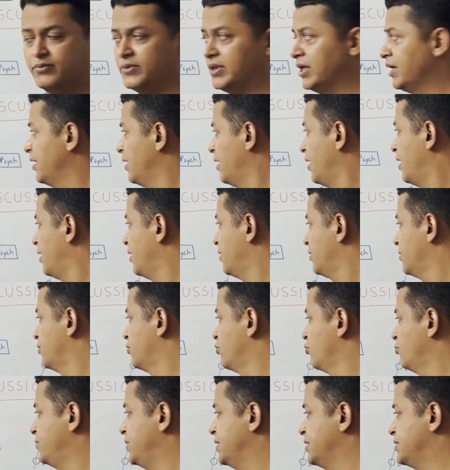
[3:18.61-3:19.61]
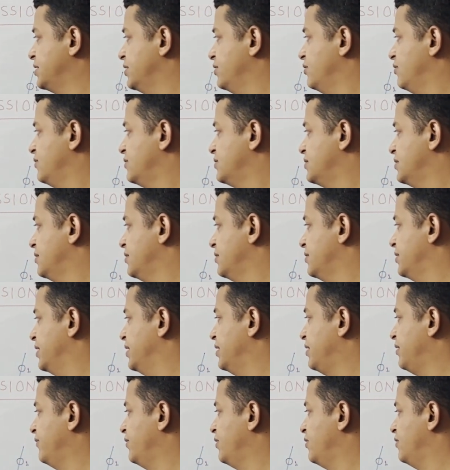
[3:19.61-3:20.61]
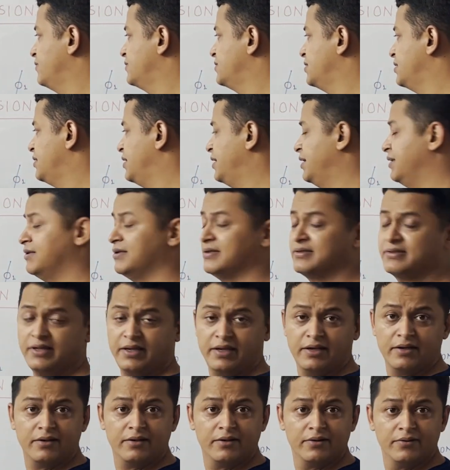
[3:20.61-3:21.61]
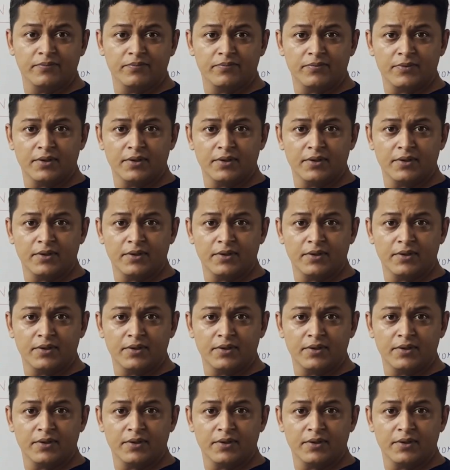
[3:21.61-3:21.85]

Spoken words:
They are group testing officer, the interviewing officer and the psych.